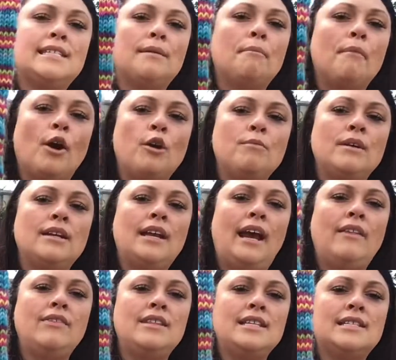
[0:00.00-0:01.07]
moment
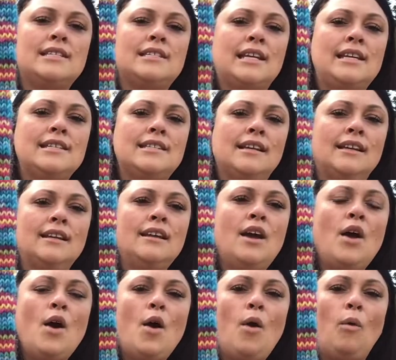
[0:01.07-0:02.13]
and this season
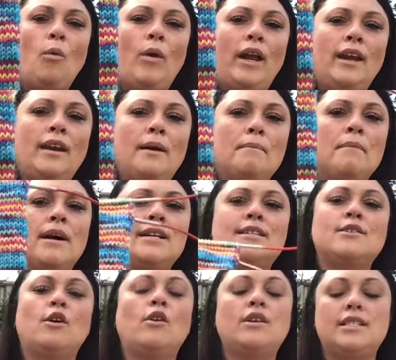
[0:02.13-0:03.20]
when my
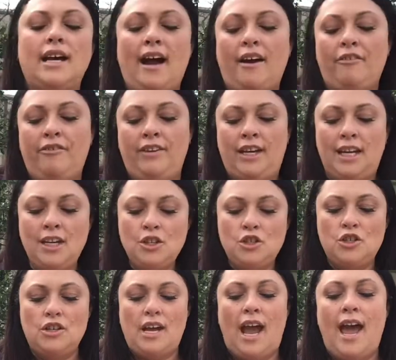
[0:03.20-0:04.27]
socks are
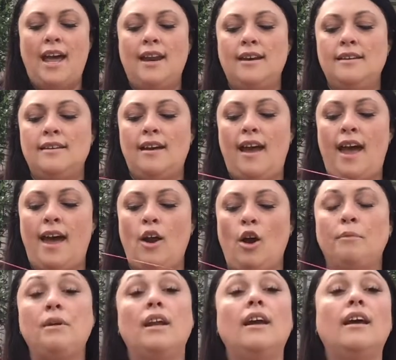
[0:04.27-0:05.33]
finished, and
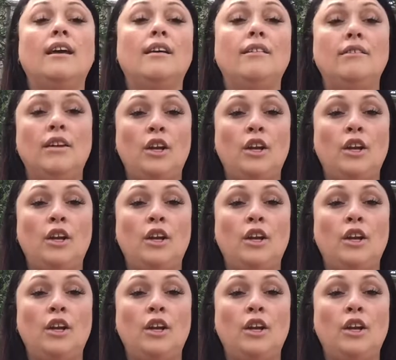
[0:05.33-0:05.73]
I'm gonna,